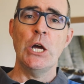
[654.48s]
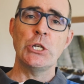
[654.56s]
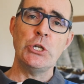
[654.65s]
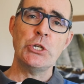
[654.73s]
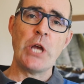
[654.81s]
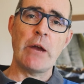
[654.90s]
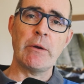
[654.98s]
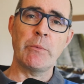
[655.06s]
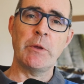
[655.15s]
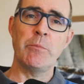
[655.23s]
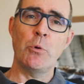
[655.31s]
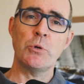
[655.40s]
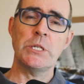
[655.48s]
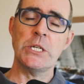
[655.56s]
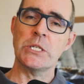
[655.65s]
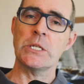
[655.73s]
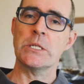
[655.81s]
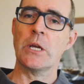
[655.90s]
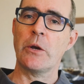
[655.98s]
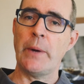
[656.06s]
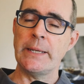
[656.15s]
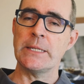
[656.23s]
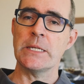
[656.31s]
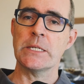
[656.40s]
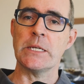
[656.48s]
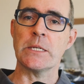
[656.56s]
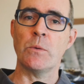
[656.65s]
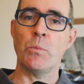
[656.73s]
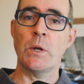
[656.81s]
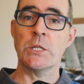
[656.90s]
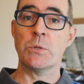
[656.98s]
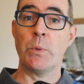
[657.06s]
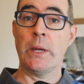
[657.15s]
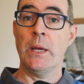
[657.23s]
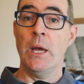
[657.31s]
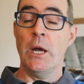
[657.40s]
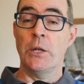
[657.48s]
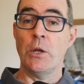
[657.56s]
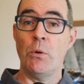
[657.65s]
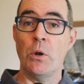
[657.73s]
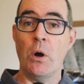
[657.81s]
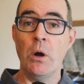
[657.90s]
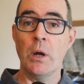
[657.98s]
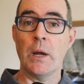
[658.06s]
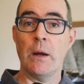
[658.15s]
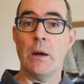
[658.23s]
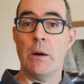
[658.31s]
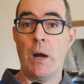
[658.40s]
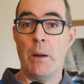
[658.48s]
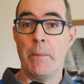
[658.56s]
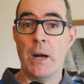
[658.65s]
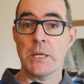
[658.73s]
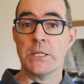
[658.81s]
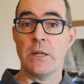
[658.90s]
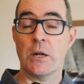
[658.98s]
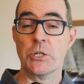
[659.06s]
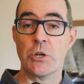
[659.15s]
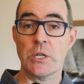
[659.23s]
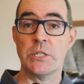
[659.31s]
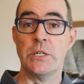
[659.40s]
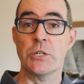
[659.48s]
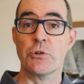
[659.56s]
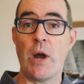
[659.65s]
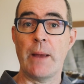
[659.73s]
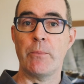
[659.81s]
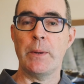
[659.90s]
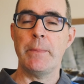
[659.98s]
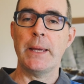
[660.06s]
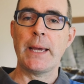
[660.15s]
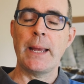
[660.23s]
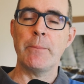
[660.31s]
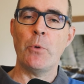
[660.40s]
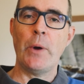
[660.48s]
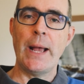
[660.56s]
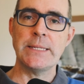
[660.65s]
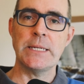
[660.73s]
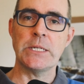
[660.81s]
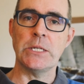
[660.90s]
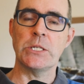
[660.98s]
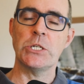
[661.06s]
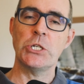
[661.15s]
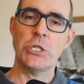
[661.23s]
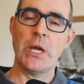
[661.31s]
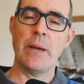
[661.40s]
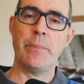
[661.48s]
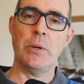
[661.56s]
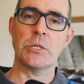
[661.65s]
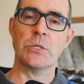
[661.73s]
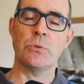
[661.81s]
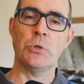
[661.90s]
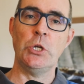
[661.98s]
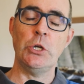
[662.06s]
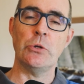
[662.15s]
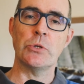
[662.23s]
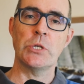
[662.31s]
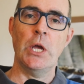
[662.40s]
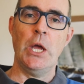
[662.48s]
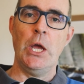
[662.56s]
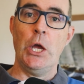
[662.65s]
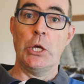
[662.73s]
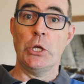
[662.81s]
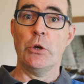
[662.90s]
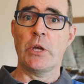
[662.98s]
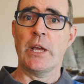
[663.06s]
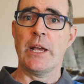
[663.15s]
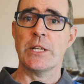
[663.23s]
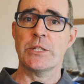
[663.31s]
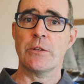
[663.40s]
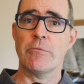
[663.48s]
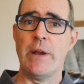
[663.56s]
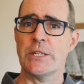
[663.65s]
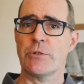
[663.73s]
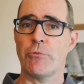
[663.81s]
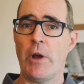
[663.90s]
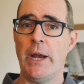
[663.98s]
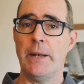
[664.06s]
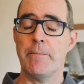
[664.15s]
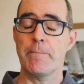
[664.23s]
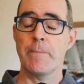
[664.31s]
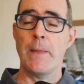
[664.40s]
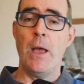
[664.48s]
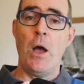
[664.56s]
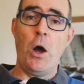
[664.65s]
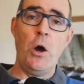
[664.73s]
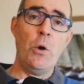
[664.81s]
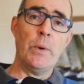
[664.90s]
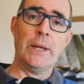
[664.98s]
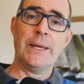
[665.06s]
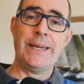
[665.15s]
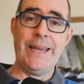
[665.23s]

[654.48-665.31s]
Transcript: to sharing with more distant acquaintances. And once we no longer amongst our trusted tribe, we became more hesitant to share personal news. You can guess the rest, right? Oh, and